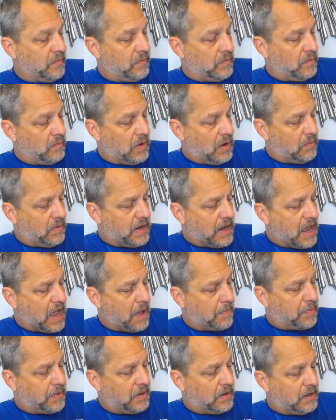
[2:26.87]
What would
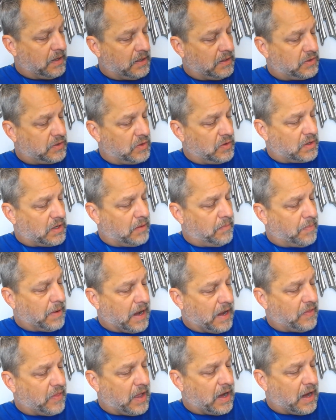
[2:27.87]
happen is you could
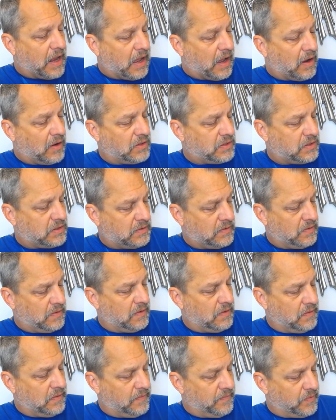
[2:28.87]
buy that house,
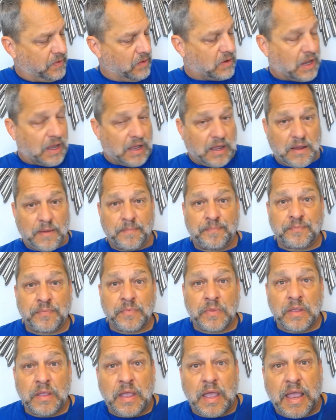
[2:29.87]
okay,
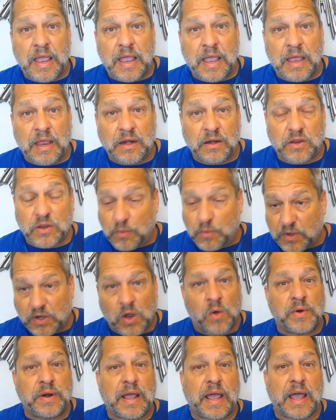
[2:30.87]
and you would
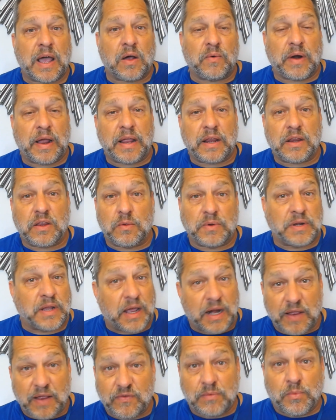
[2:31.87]
own it outright. You would not
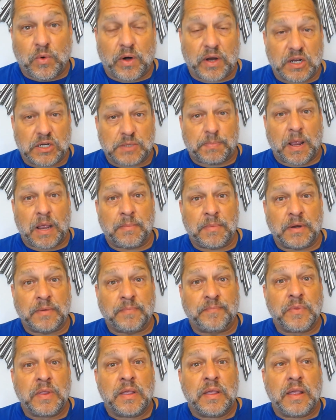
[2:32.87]
have a mortgage payment,
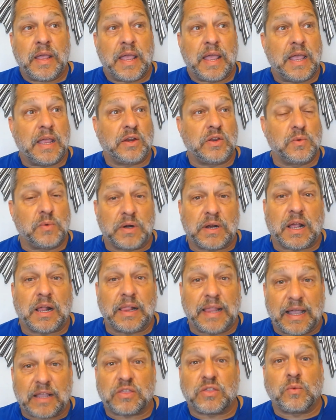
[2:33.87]
and you would
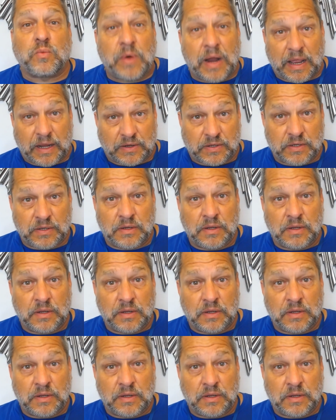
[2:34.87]
collect the rent.